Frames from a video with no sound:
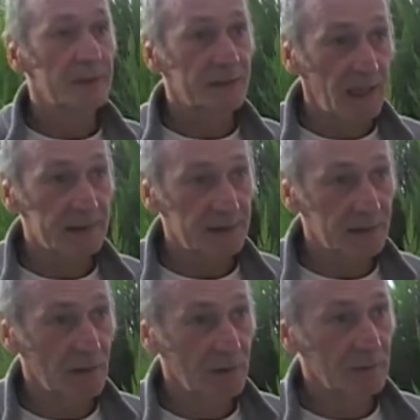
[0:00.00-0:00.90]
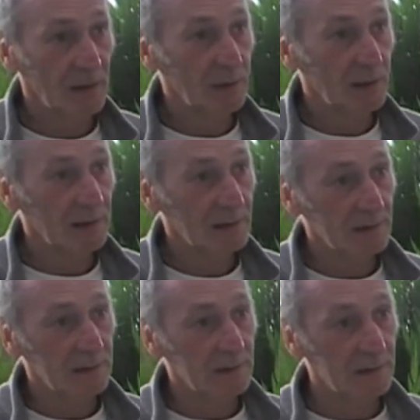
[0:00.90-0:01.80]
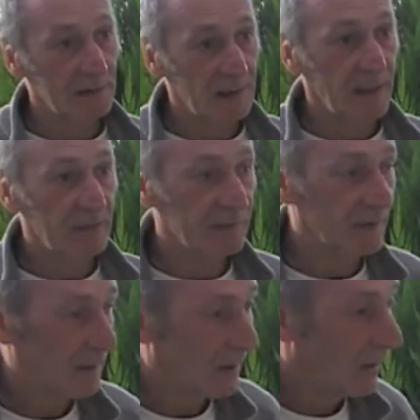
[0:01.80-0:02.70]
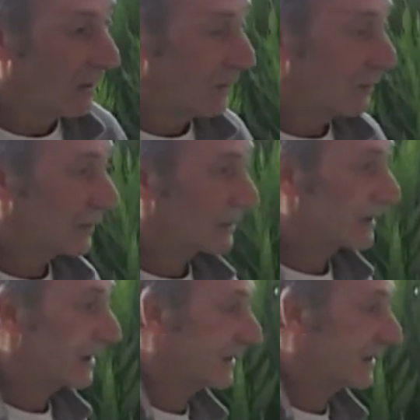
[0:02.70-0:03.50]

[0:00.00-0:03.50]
studies of our life was